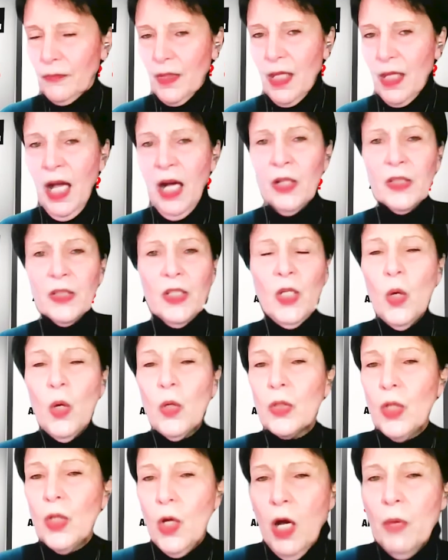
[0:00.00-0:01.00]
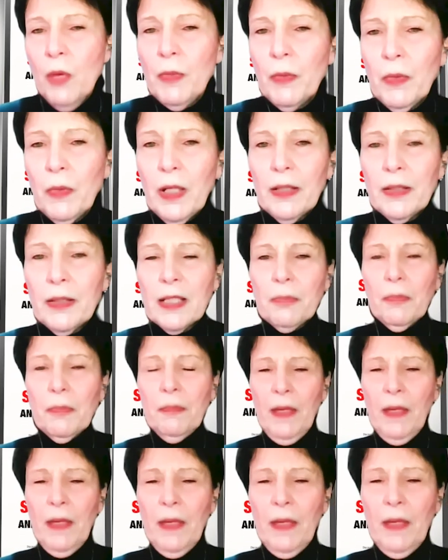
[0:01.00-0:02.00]
out in Oklahoma, where this,
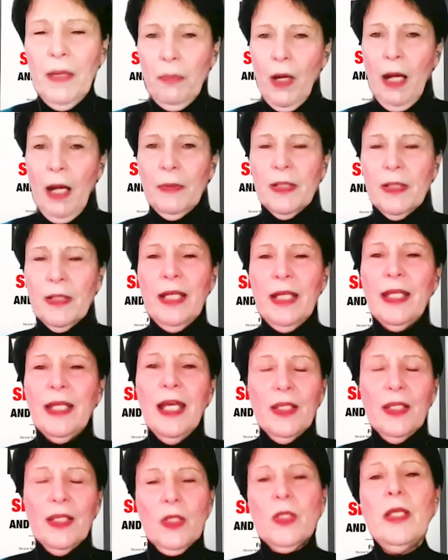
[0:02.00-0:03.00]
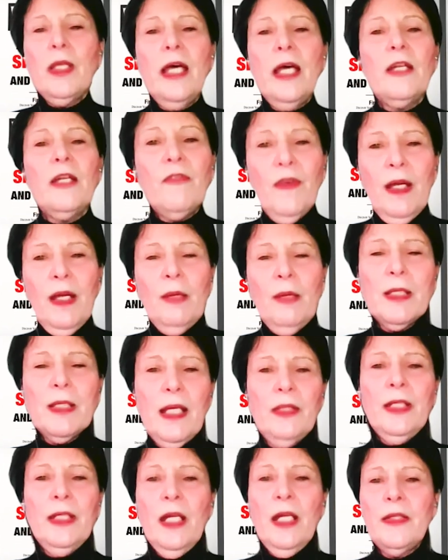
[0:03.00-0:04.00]
my property's at, there's a lot of farmers
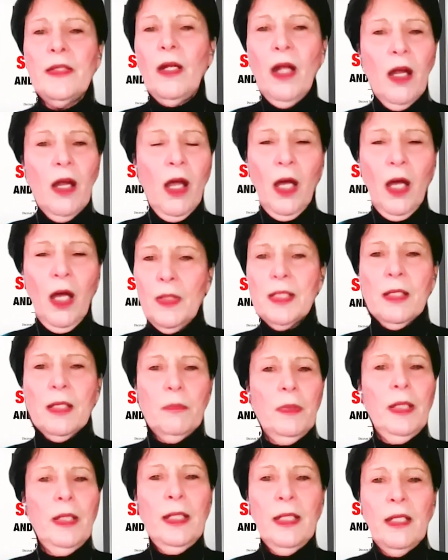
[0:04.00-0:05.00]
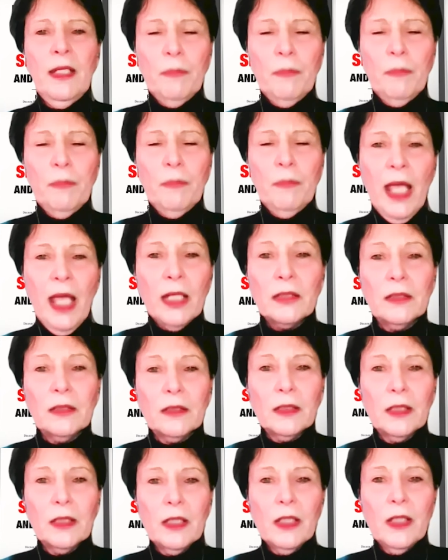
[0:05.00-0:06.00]
out there that are always complaining of pain,
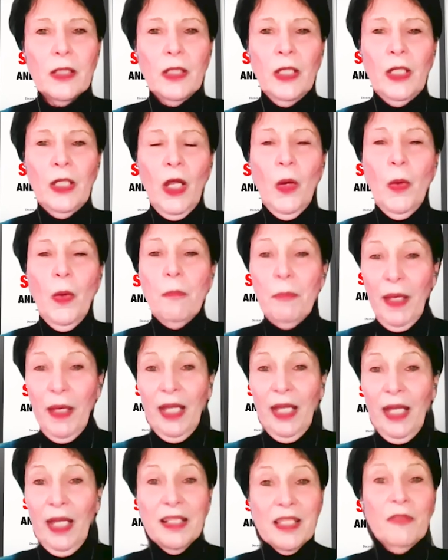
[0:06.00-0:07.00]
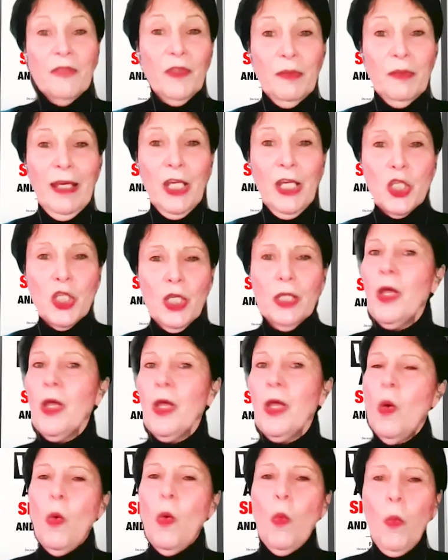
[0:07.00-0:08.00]
you know, and pain is inflammation.
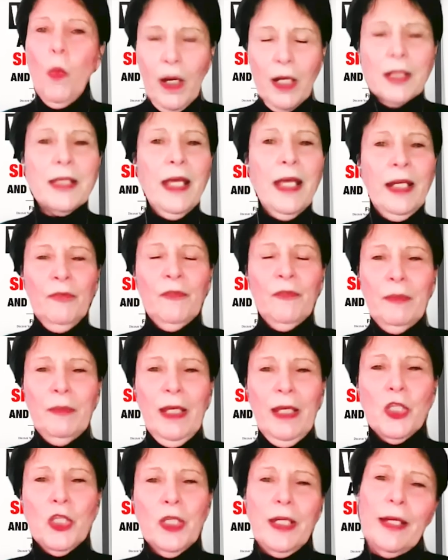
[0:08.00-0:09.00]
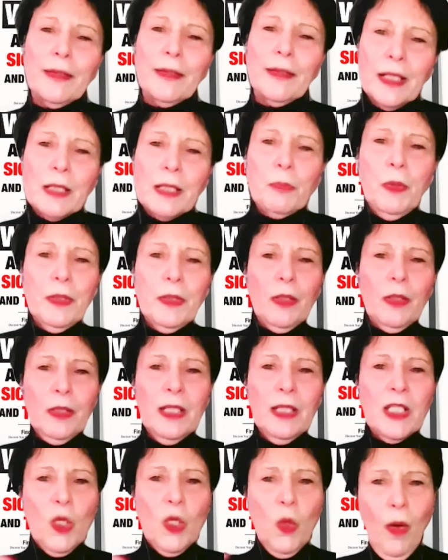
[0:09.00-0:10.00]
Where's that inflammation at? Let's
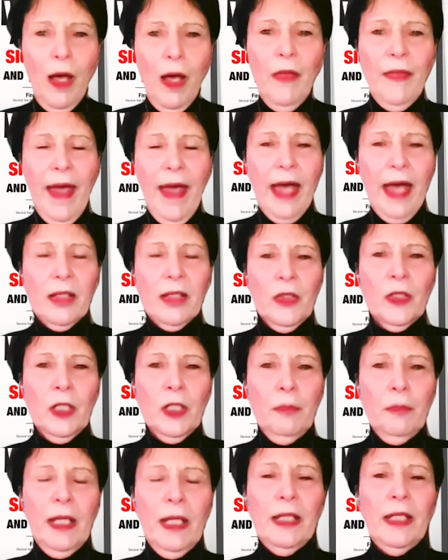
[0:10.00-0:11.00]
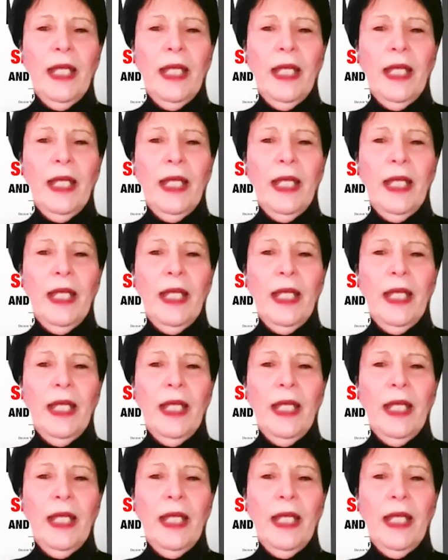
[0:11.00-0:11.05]
quell that a little bit